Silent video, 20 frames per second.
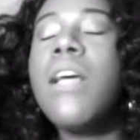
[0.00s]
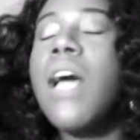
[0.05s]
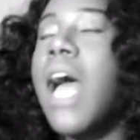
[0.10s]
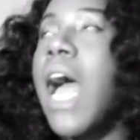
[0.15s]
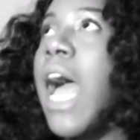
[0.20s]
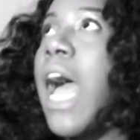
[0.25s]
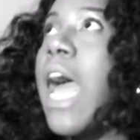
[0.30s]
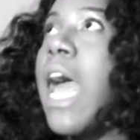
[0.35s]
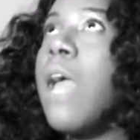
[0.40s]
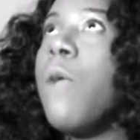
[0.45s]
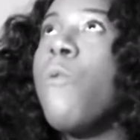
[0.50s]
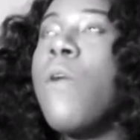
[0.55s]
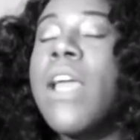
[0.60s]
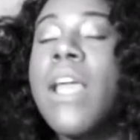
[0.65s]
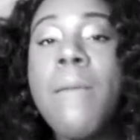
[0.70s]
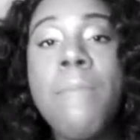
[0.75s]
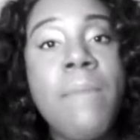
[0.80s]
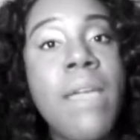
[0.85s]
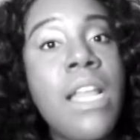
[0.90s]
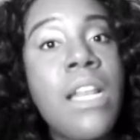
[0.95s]
I
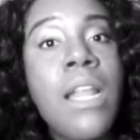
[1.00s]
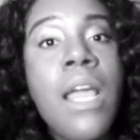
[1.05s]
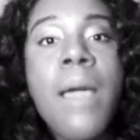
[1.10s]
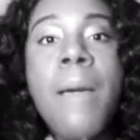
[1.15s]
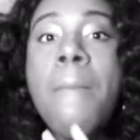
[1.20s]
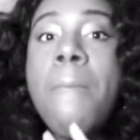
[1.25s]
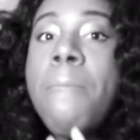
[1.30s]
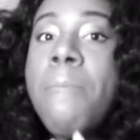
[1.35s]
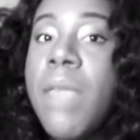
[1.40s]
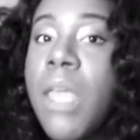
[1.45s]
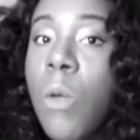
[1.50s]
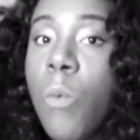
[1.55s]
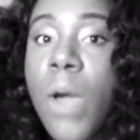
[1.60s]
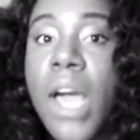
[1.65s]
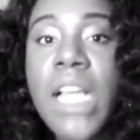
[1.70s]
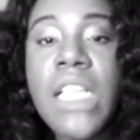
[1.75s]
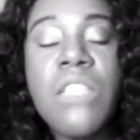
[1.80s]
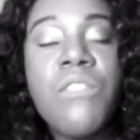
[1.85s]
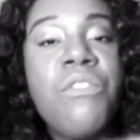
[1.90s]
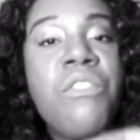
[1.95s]
recommend
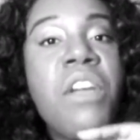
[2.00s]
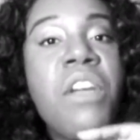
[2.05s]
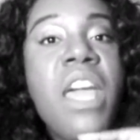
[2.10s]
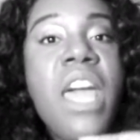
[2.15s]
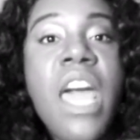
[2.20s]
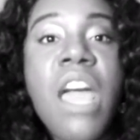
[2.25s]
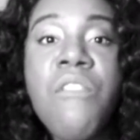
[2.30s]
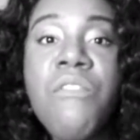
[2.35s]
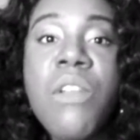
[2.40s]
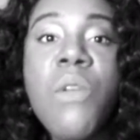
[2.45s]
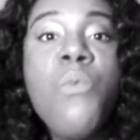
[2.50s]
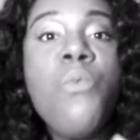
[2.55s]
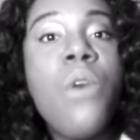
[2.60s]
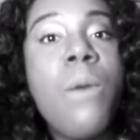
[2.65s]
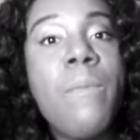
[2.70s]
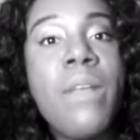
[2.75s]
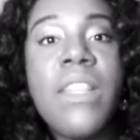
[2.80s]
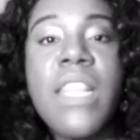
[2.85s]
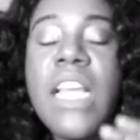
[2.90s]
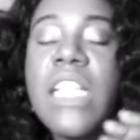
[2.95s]
midwives for every
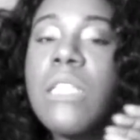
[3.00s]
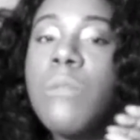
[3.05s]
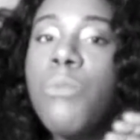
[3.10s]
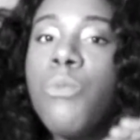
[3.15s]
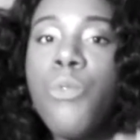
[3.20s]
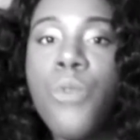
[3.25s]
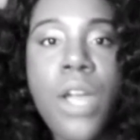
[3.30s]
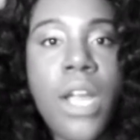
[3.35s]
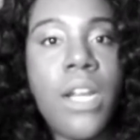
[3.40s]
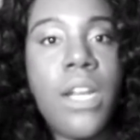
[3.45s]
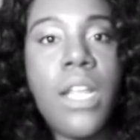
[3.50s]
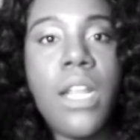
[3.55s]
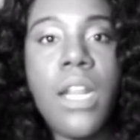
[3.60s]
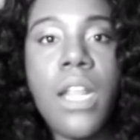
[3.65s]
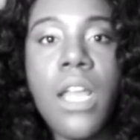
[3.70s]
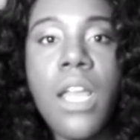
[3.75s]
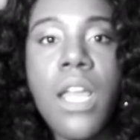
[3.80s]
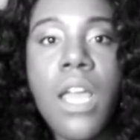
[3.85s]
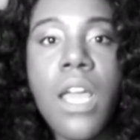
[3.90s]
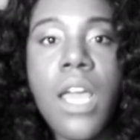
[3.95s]
woman that's pregnant,
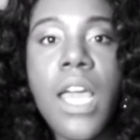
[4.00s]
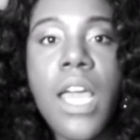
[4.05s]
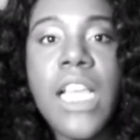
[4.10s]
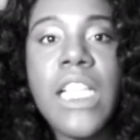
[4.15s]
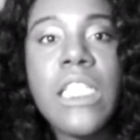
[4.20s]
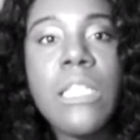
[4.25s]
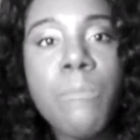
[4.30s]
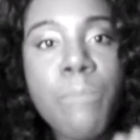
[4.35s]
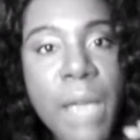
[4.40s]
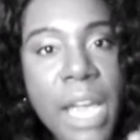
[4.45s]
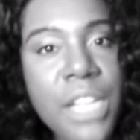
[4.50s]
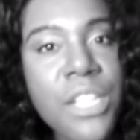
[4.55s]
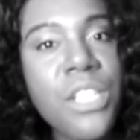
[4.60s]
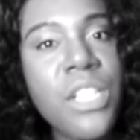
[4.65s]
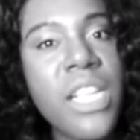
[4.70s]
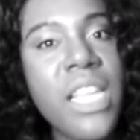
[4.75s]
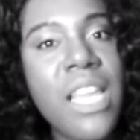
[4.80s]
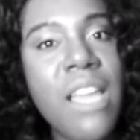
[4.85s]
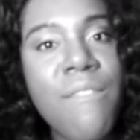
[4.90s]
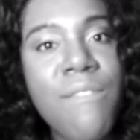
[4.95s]

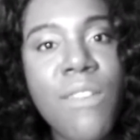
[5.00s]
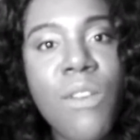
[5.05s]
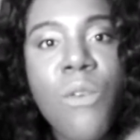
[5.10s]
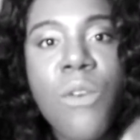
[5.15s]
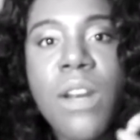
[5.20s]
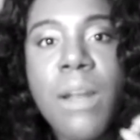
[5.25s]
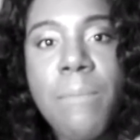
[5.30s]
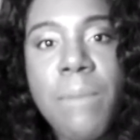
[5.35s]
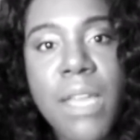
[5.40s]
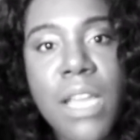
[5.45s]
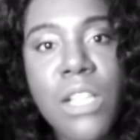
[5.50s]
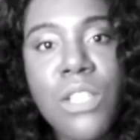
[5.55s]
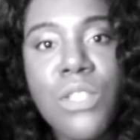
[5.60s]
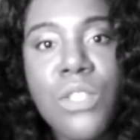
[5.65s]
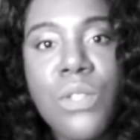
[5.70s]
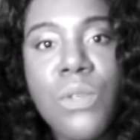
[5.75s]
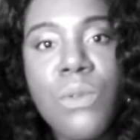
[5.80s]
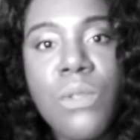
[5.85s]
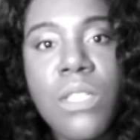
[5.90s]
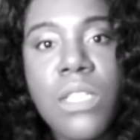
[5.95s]
especially if you're going to be
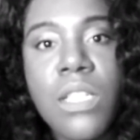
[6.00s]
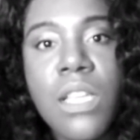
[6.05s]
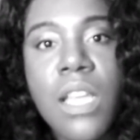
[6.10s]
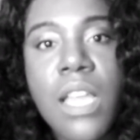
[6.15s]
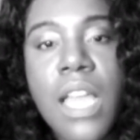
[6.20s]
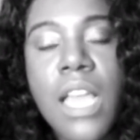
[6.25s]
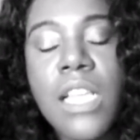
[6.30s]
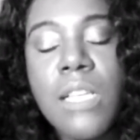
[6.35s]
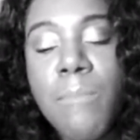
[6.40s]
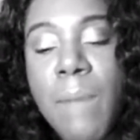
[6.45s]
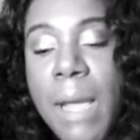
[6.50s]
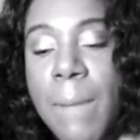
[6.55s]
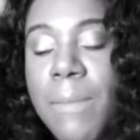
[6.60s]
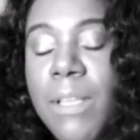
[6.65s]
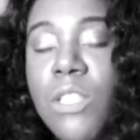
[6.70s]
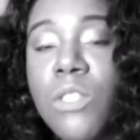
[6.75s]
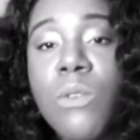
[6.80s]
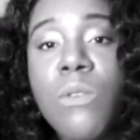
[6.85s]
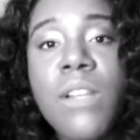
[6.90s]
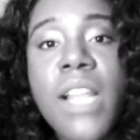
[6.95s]
induced. It might
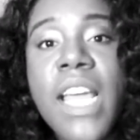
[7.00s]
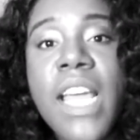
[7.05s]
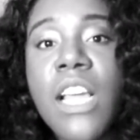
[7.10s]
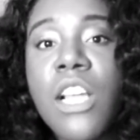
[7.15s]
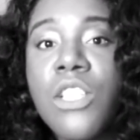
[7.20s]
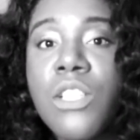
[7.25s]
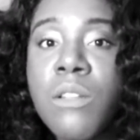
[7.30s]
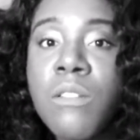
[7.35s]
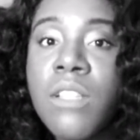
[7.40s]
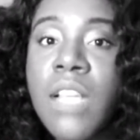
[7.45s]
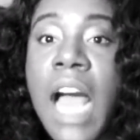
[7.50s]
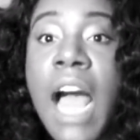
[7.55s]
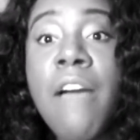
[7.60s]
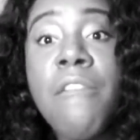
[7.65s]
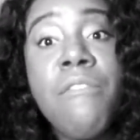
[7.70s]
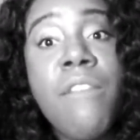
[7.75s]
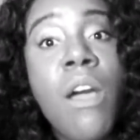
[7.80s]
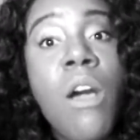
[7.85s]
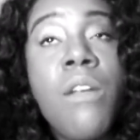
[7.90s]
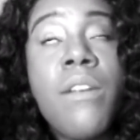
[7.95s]
be too late because I
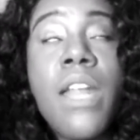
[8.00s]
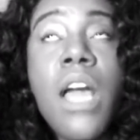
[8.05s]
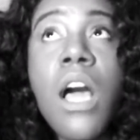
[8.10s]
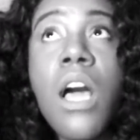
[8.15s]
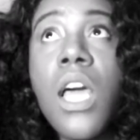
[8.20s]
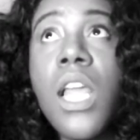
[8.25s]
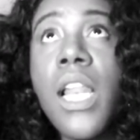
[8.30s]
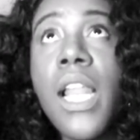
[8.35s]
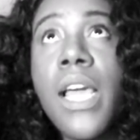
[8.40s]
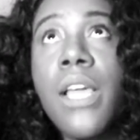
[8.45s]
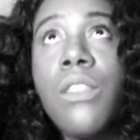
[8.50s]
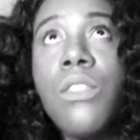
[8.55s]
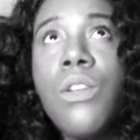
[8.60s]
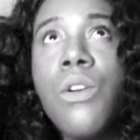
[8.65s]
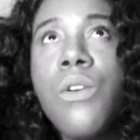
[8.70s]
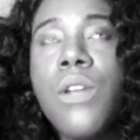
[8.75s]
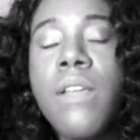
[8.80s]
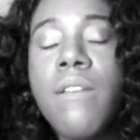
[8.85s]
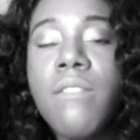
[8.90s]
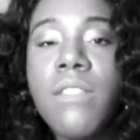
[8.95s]
found out at like
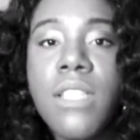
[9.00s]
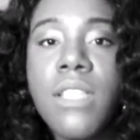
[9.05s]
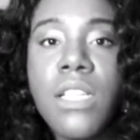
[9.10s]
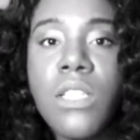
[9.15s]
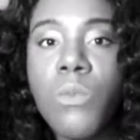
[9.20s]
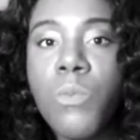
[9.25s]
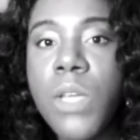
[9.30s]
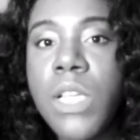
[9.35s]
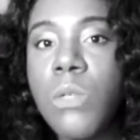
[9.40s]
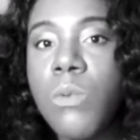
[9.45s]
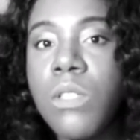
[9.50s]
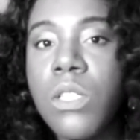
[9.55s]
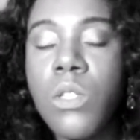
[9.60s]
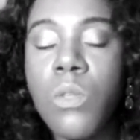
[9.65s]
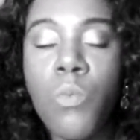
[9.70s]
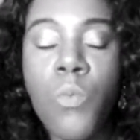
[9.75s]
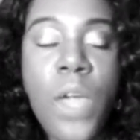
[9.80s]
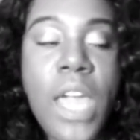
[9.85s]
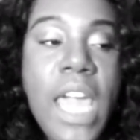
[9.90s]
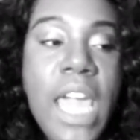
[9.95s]
36 weeks was
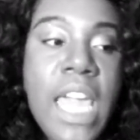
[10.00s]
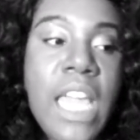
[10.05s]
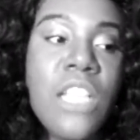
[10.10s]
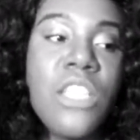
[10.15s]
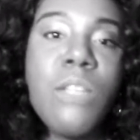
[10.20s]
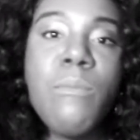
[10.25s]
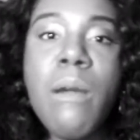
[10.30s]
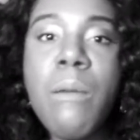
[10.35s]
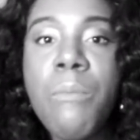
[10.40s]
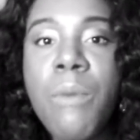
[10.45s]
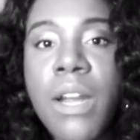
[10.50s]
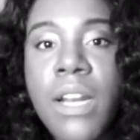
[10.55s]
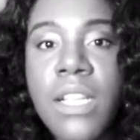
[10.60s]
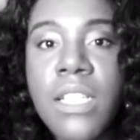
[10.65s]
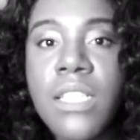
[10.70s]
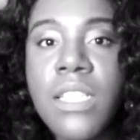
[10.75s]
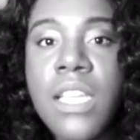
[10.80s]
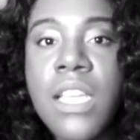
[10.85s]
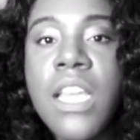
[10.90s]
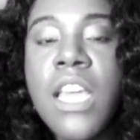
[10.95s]
way into my
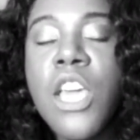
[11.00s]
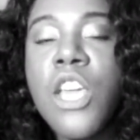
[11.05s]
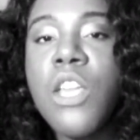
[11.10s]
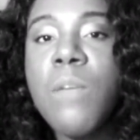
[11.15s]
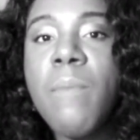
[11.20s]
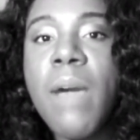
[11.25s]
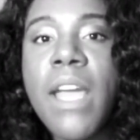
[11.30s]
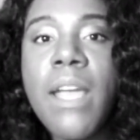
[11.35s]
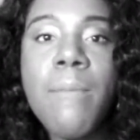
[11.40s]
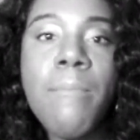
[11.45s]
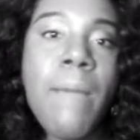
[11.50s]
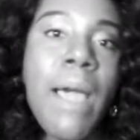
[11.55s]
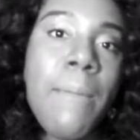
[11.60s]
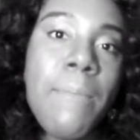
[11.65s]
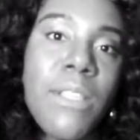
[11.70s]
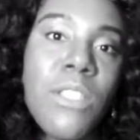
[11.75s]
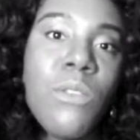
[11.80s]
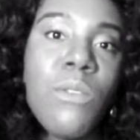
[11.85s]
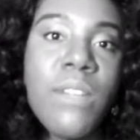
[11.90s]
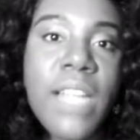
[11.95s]
pregnancy. You might
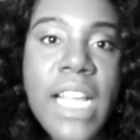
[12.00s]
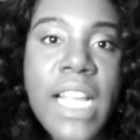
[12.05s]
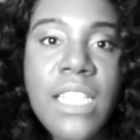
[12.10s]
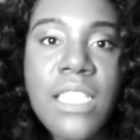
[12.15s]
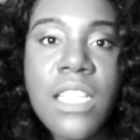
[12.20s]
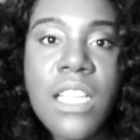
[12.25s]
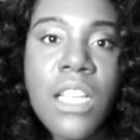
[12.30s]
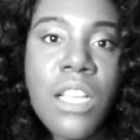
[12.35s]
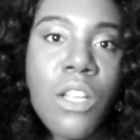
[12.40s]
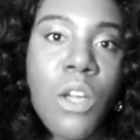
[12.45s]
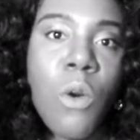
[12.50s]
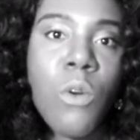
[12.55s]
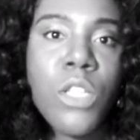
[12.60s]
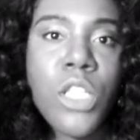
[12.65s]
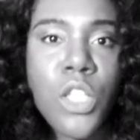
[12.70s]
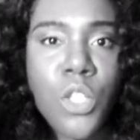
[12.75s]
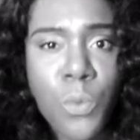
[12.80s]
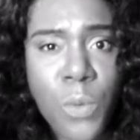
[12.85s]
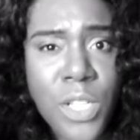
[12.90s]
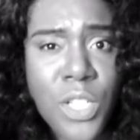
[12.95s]
be too late to go
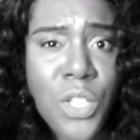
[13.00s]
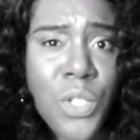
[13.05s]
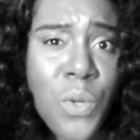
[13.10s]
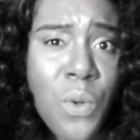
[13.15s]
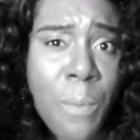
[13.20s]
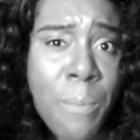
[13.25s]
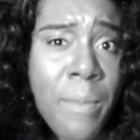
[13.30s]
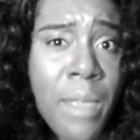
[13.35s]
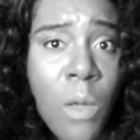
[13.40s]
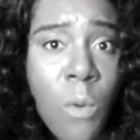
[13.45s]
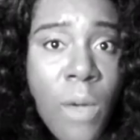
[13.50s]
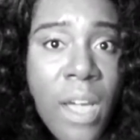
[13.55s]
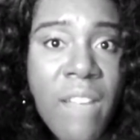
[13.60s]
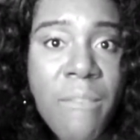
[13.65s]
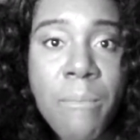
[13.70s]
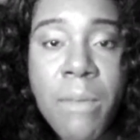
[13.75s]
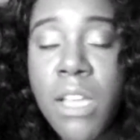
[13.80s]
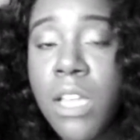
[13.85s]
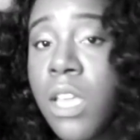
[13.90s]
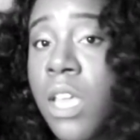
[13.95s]
switch to a
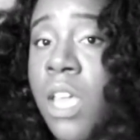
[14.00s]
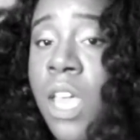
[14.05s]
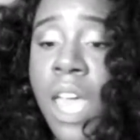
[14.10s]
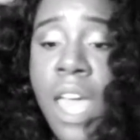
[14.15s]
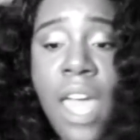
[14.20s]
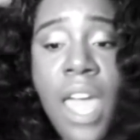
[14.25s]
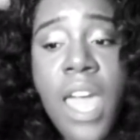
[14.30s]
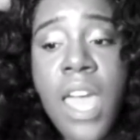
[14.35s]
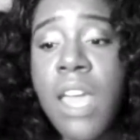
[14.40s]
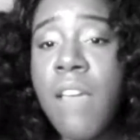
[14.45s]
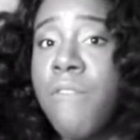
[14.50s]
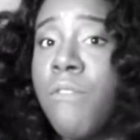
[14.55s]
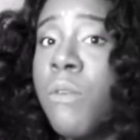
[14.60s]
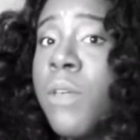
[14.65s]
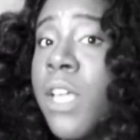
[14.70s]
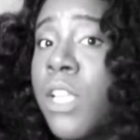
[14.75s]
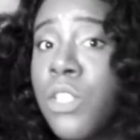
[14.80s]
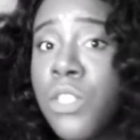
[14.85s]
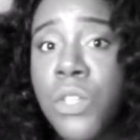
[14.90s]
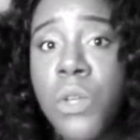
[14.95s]
midwife, but hey, if you
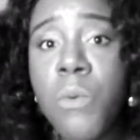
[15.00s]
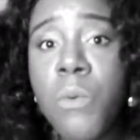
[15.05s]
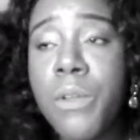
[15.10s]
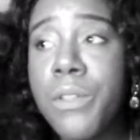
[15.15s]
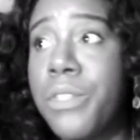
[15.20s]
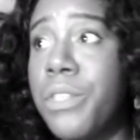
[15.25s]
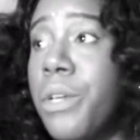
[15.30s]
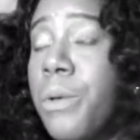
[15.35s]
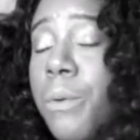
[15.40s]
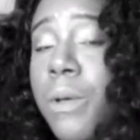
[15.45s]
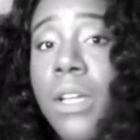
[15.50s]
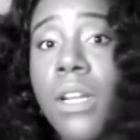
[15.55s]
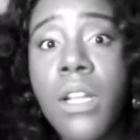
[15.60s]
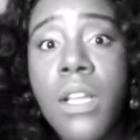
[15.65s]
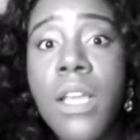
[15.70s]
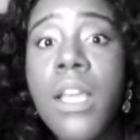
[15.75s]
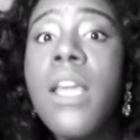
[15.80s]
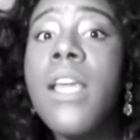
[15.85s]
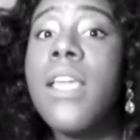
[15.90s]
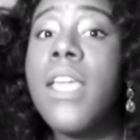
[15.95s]
can do it, do it.
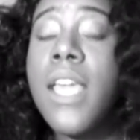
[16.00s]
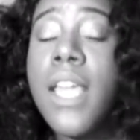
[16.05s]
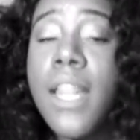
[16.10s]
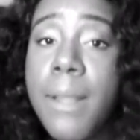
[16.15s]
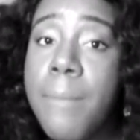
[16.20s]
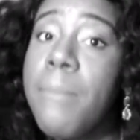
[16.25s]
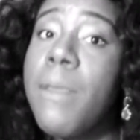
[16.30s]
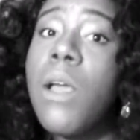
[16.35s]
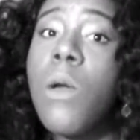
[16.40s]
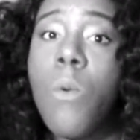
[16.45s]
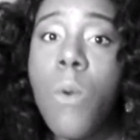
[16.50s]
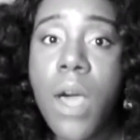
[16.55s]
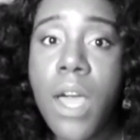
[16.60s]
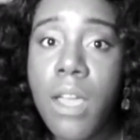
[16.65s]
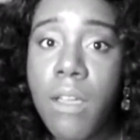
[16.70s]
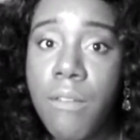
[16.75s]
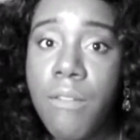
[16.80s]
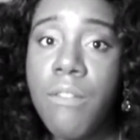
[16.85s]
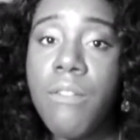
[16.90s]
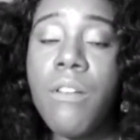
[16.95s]
Get a
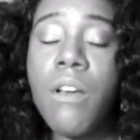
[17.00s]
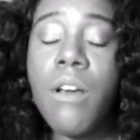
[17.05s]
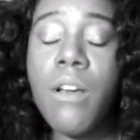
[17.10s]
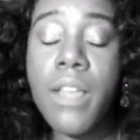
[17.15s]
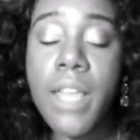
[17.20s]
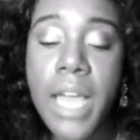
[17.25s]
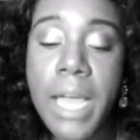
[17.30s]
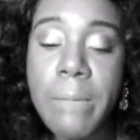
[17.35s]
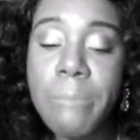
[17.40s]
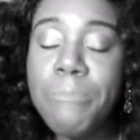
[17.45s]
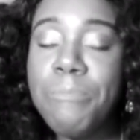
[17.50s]
midwife, okay?